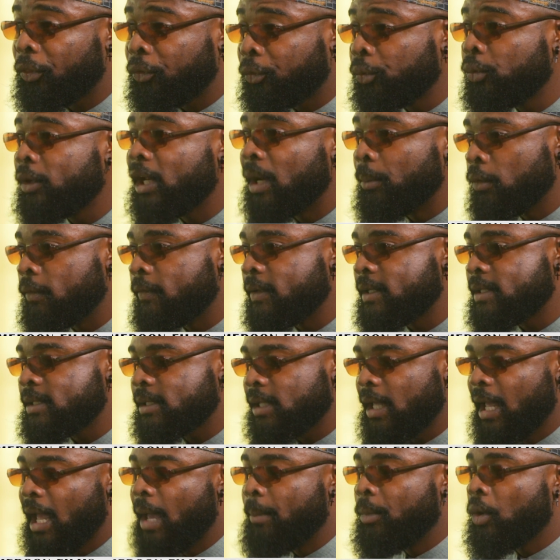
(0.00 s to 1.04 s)
through their
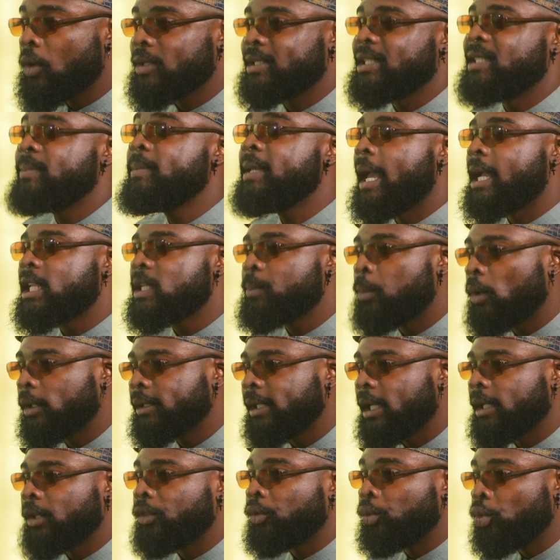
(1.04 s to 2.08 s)
movies, because it's been
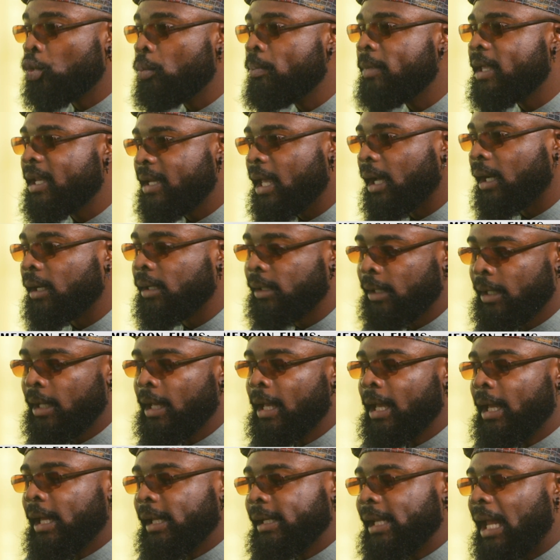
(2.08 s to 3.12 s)
exported through media.
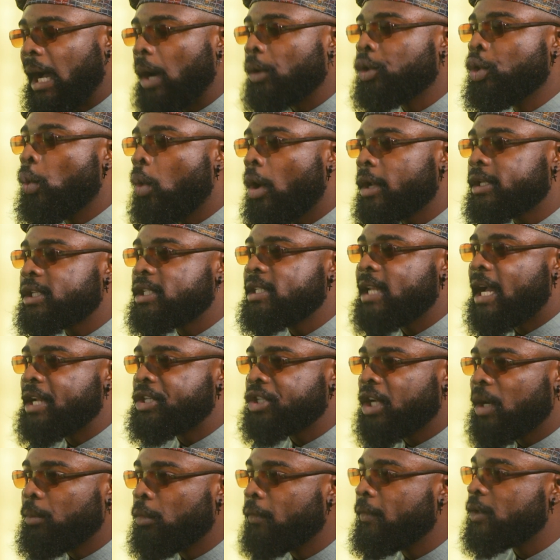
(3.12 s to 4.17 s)
Now you watch
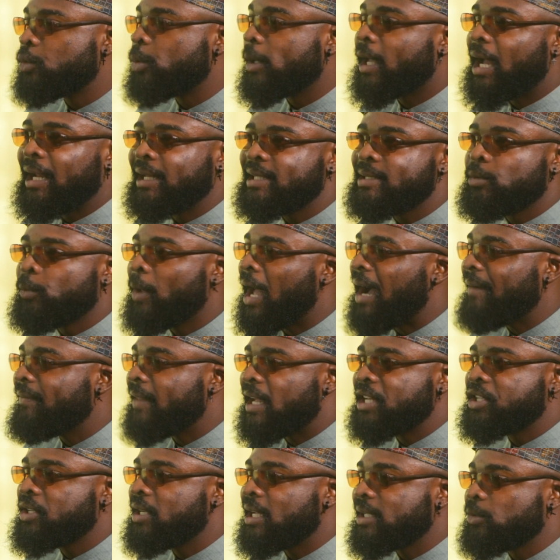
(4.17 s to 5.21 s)
Nigerian movies. We have a
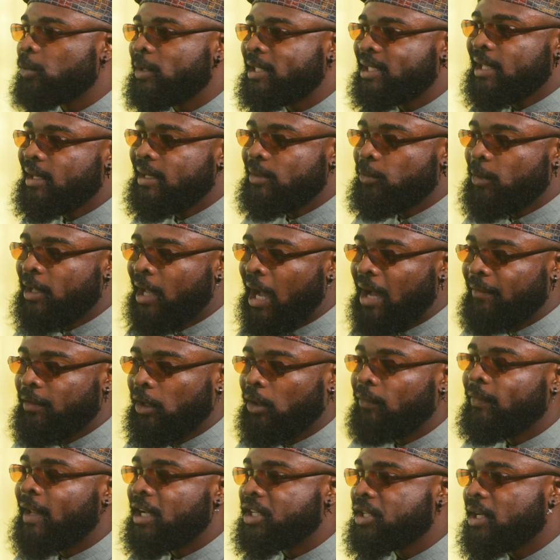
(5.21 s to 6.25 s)

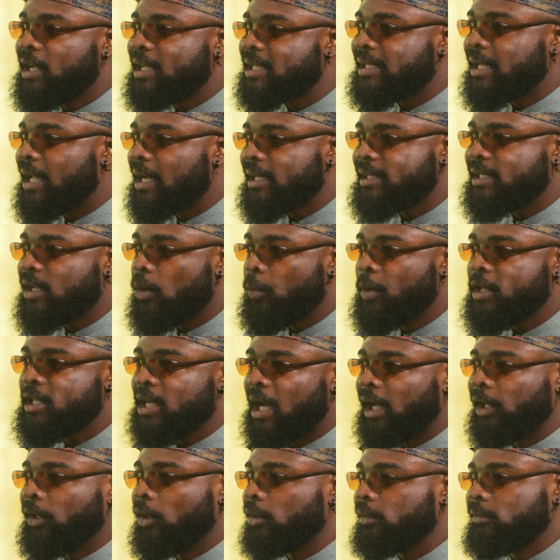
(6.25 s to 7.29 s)
lot of Nigerian slangs here which
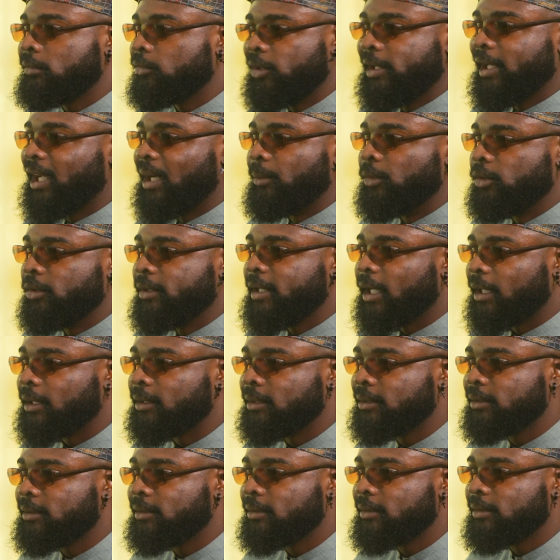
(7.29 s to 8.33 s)
are not really Cameroonian,
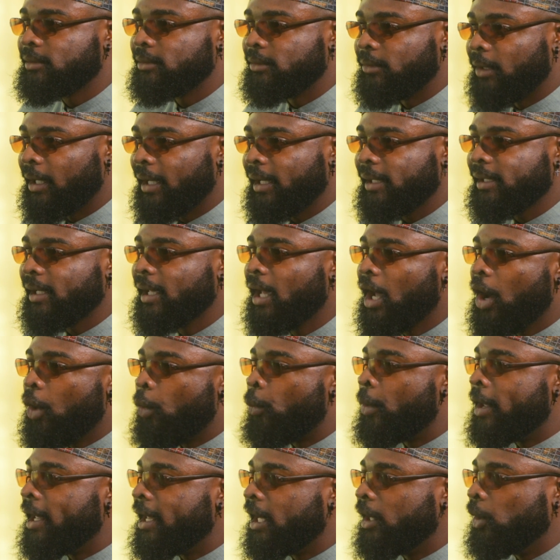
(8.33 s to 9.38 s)
right?
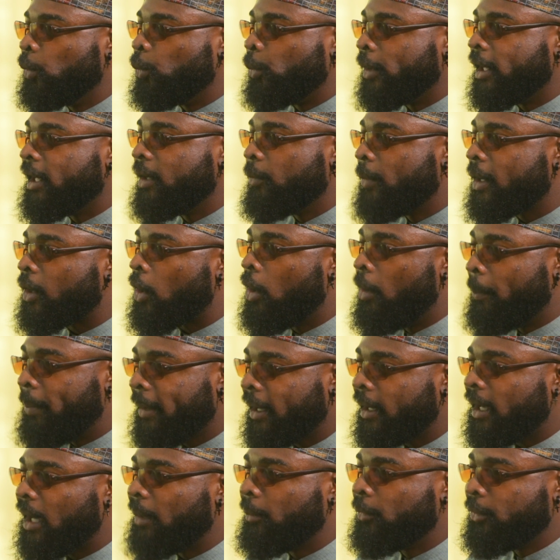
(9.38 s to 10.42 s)
We
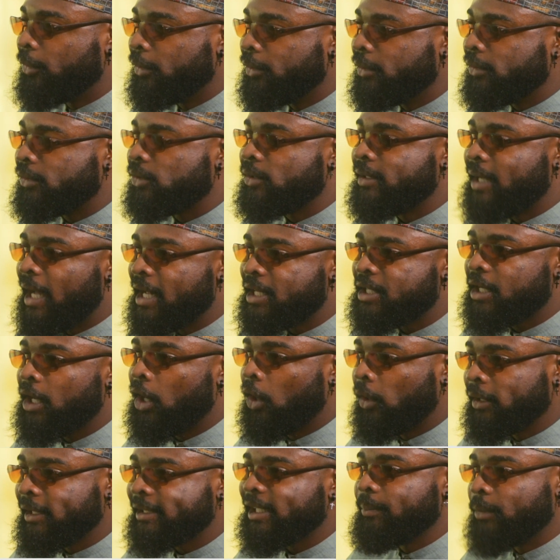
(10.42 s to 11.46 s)
compare Cameroon to Nigeria
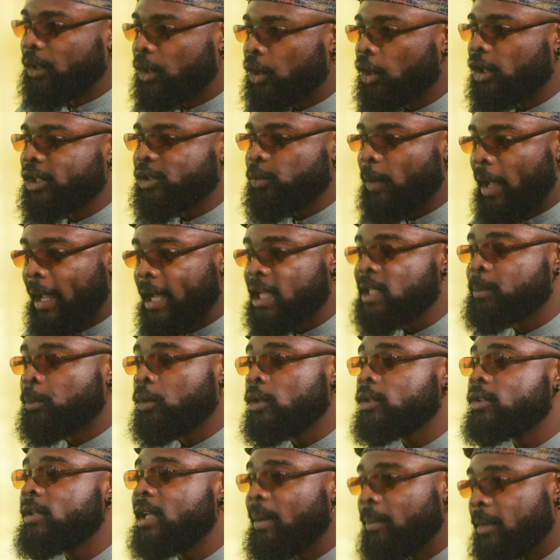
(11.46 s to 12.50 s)
all the time because we're
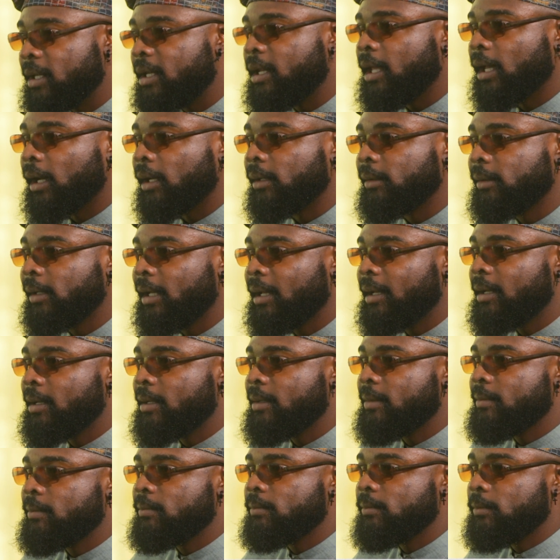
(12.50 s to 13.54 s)
exposed to their media.
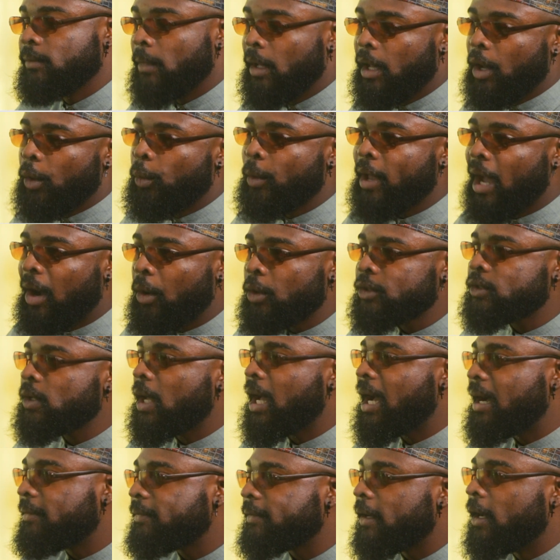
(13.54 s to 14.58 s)
We also
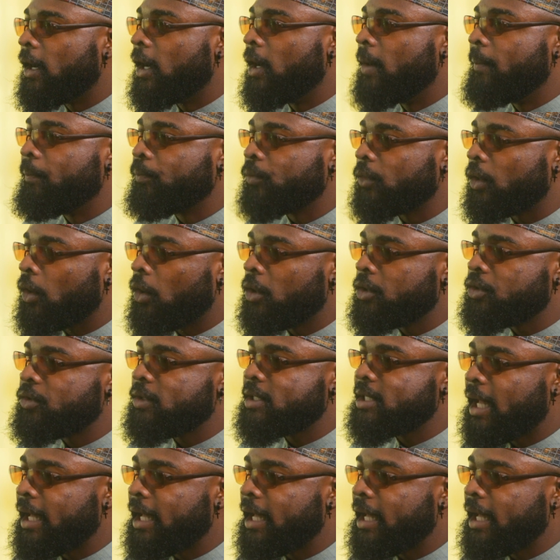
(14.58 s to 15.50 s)
have countries